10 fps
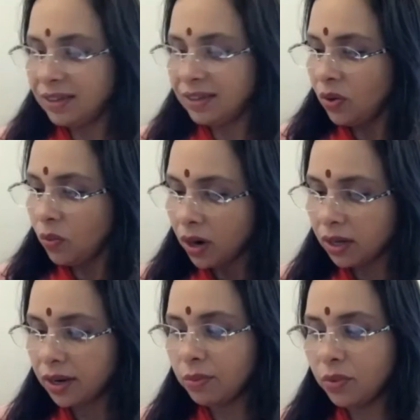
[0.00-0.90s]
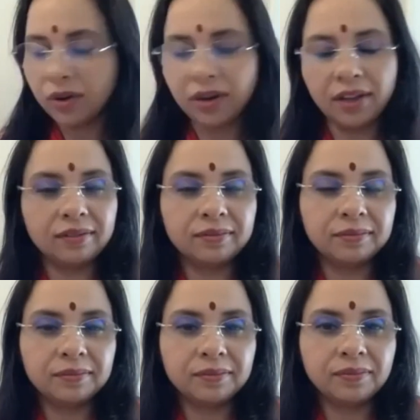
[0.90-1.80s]
What are you mourning?
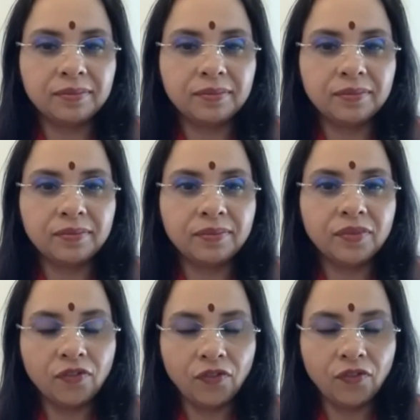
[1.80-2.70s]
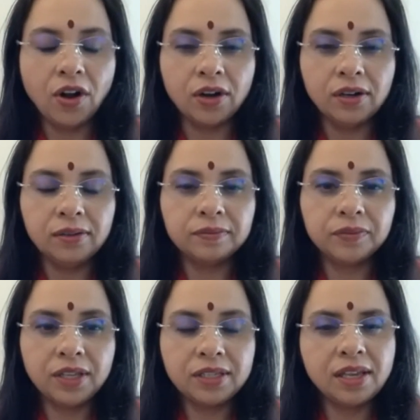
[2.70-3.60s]
For,
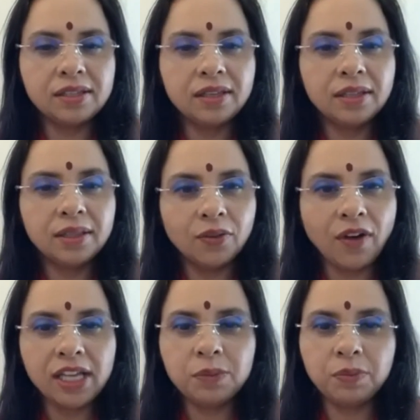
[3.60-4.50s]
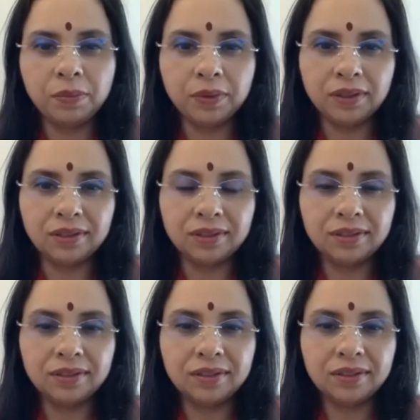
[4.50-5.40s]
he says, the wise people
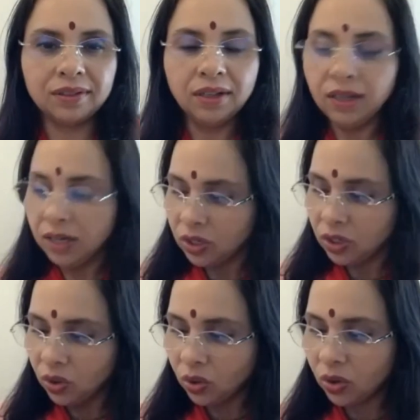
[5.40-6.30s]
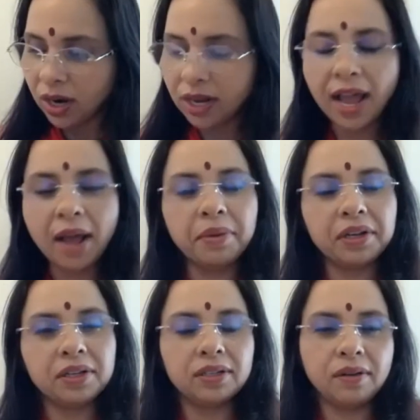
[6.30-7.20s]
do not
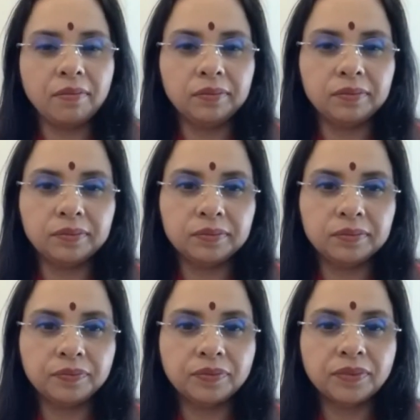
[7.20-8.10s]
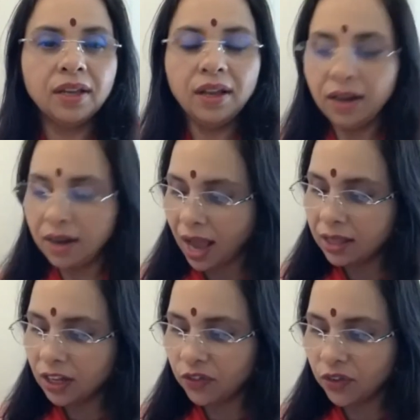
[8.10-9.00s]
lament,
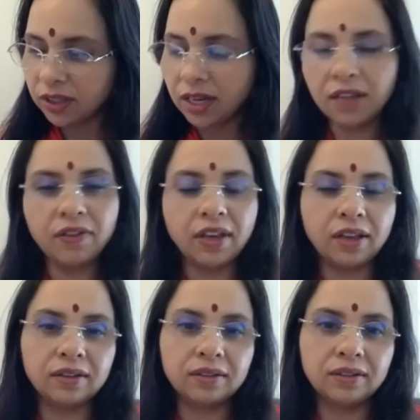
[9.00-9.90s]
neither for the living